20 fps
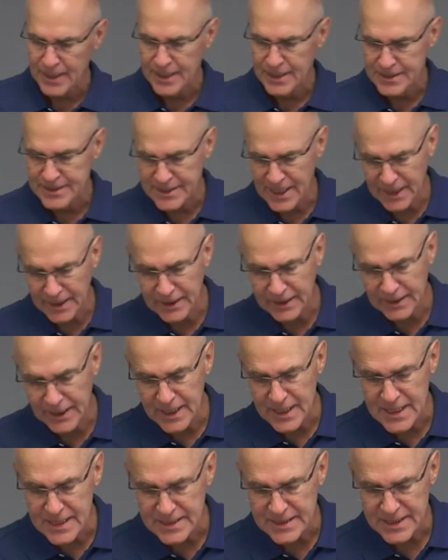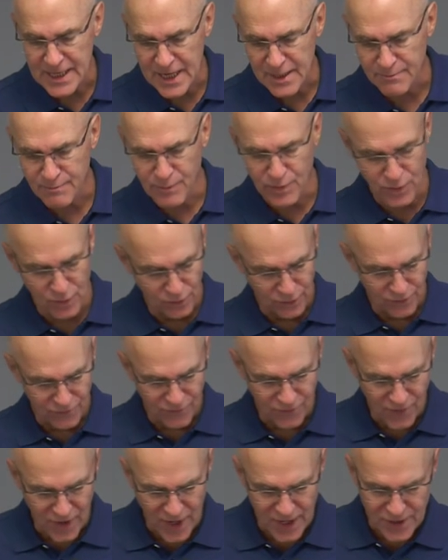Secondly, he said,
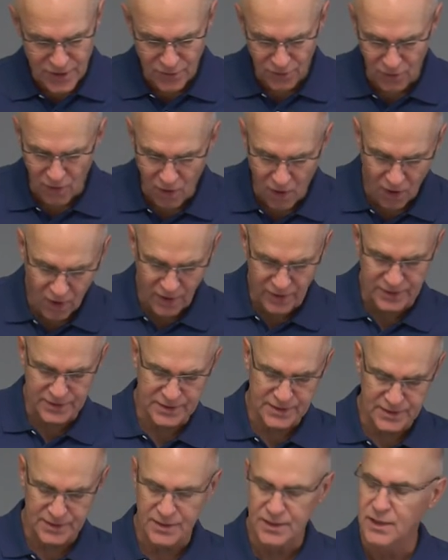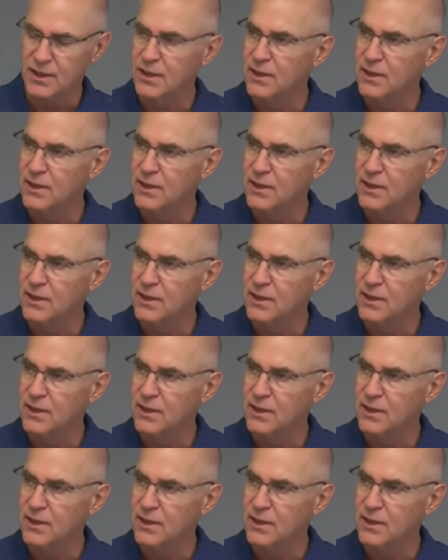purify your hearts.